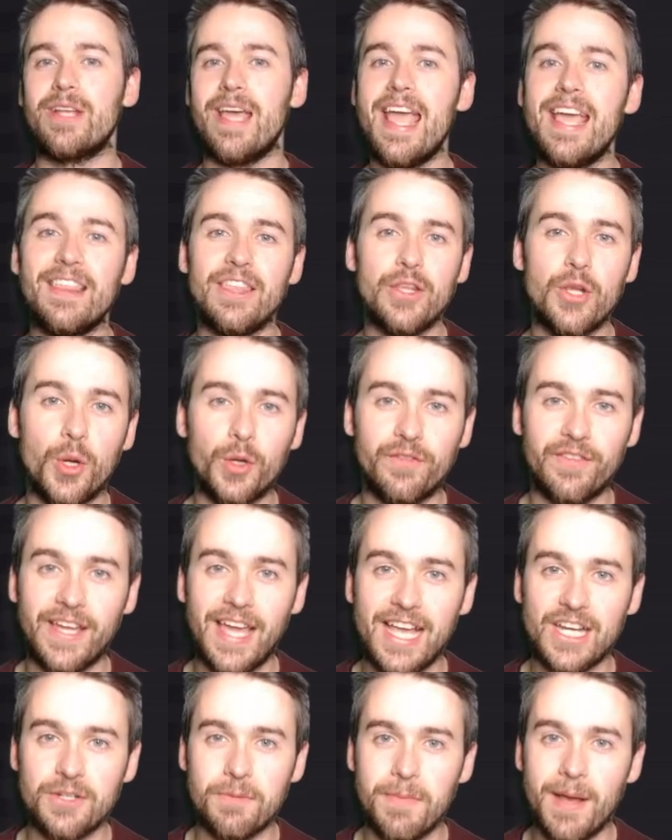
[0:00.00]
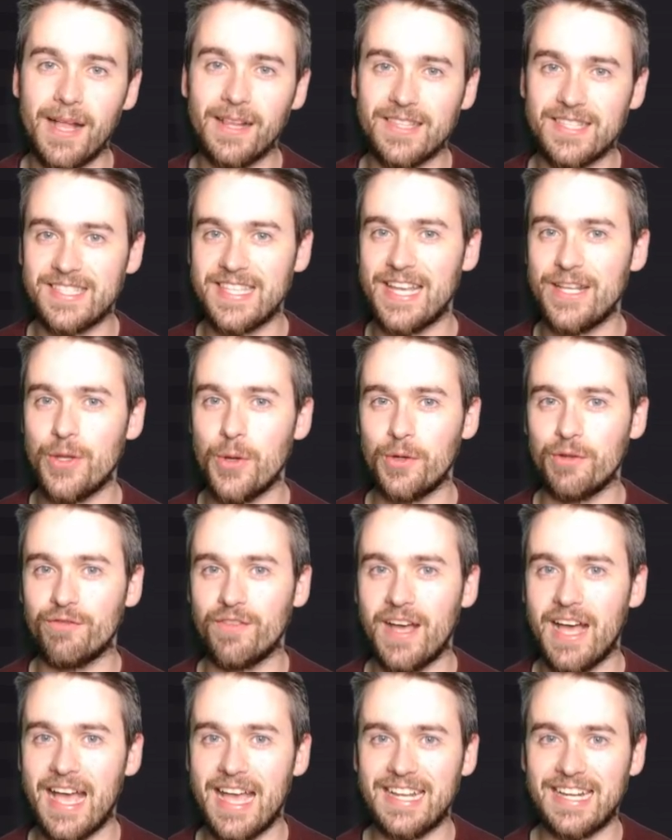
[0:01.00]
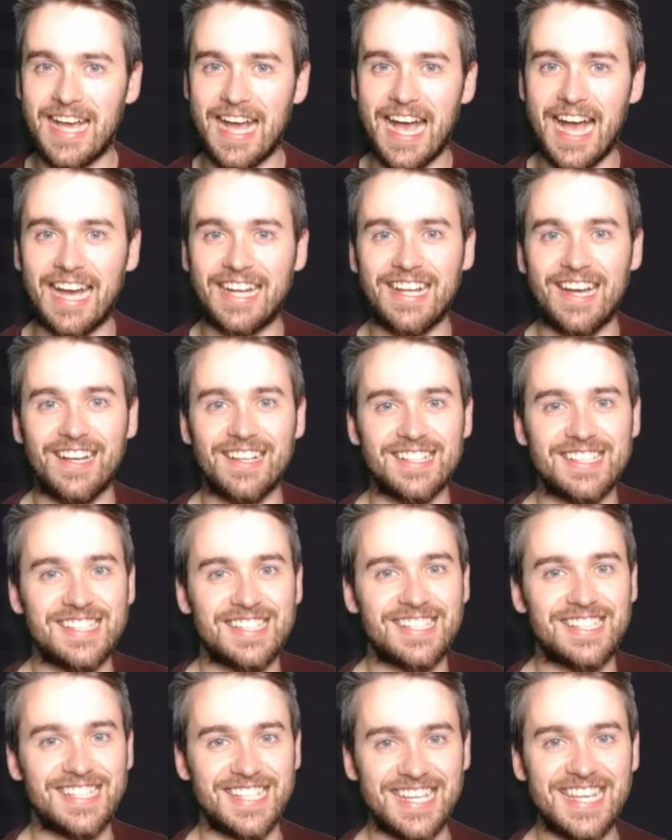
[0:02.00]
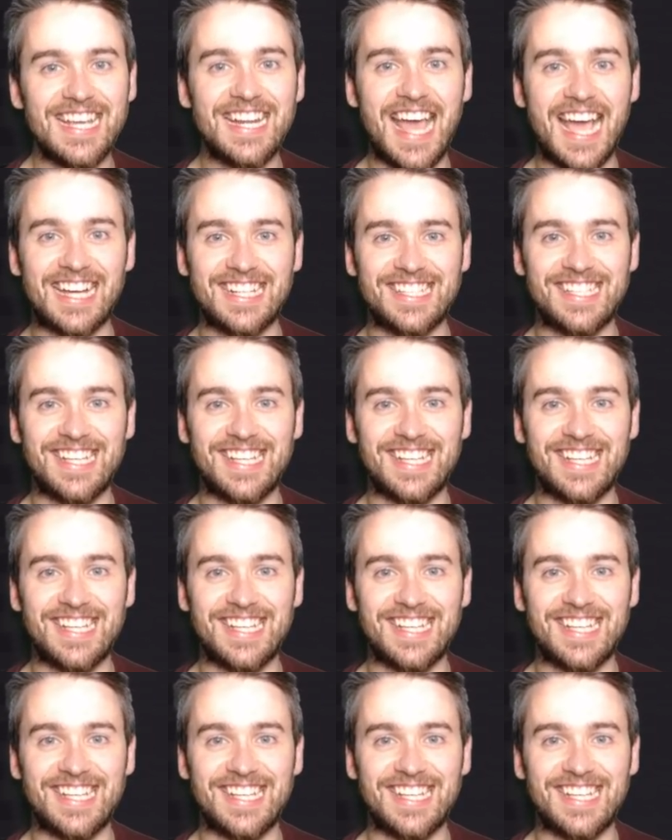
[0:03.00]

hit the notification bell to stay notified, and I'll see you next